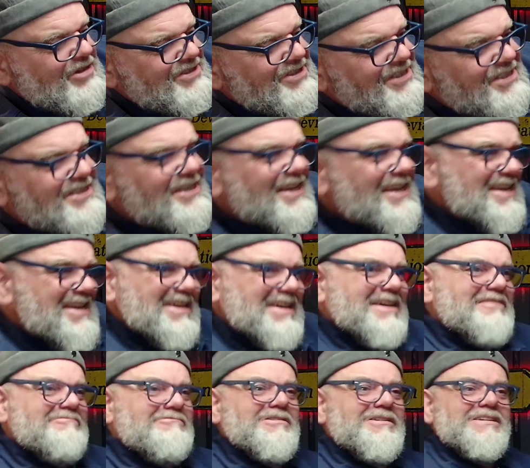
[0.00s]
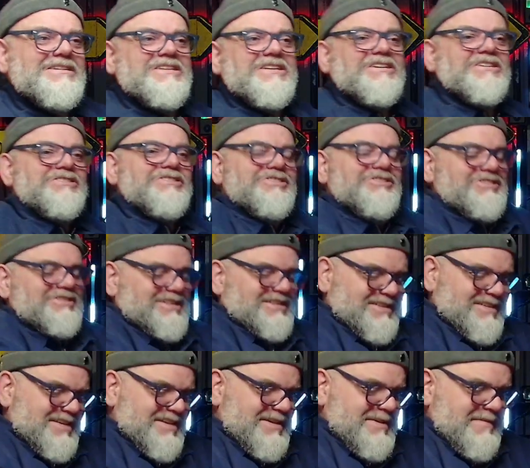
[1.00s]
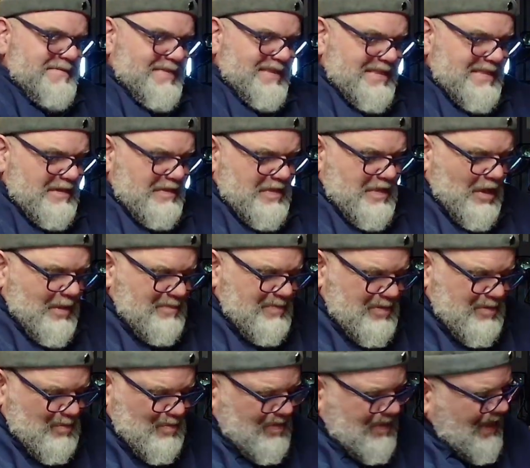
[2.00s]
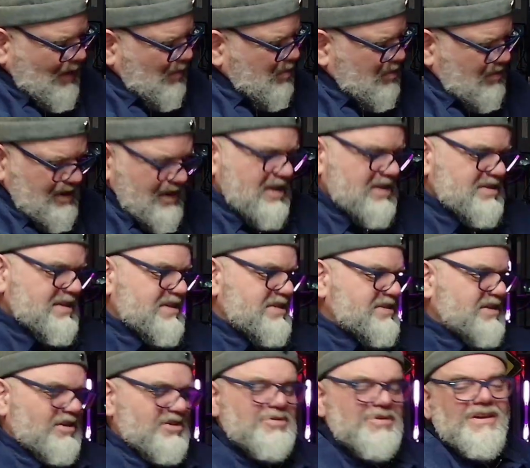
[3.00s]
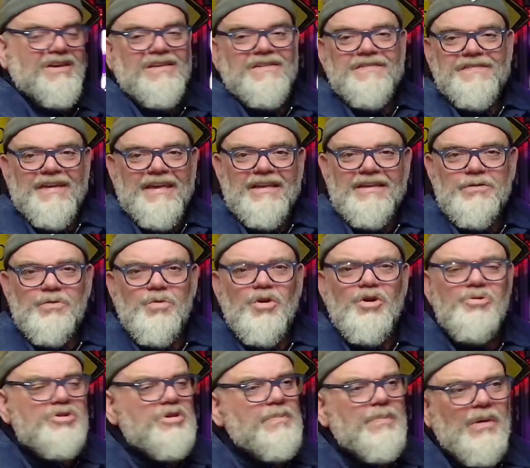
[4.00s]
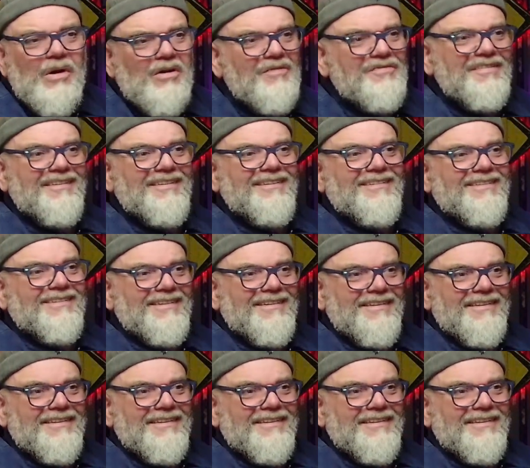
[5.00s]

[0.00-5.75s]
you see. It really does. Now, you can say, I know you're going to think, why would you bother?